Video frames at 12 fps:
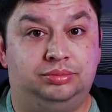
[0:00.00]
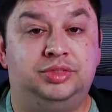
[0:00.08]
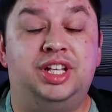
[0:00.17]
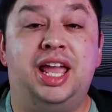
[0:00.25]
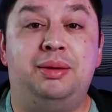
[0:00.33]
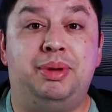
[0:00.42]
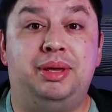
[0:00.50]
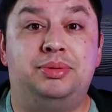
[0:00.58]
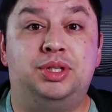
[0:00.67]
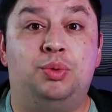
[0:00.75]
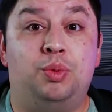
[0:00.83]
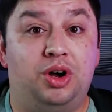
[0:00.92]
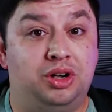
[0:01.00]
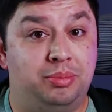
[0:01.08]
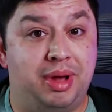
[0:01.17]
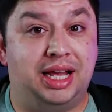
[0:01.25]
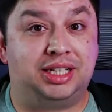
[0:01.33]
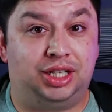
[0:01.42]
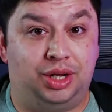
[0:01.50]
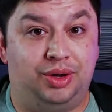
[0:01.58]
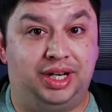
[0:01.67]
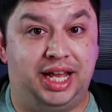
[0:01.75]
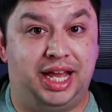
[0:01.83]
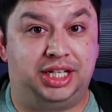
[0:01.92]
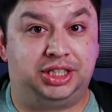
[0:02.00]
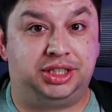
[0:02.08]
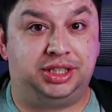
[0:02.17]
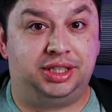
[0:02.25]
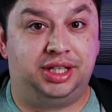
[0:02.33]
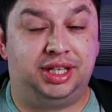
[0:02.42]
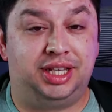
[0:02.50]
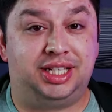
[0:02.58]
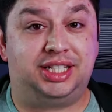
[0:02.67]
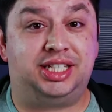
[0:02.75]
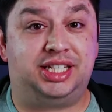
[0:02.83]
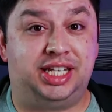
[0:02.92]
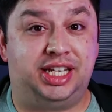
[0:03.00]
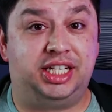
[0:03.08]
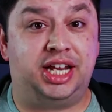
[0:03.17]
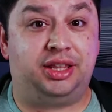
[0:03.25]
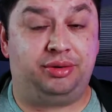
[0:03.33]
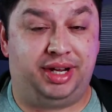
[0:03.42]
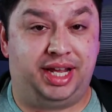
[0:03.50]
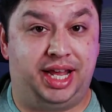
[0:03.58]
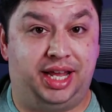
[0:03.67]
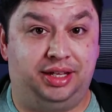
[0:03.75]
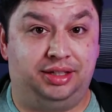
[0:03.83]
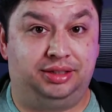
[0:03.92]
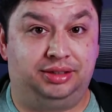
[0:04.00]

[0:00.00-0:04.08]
Hey peeps, welcome back to Low on Cash. This is CJ3K.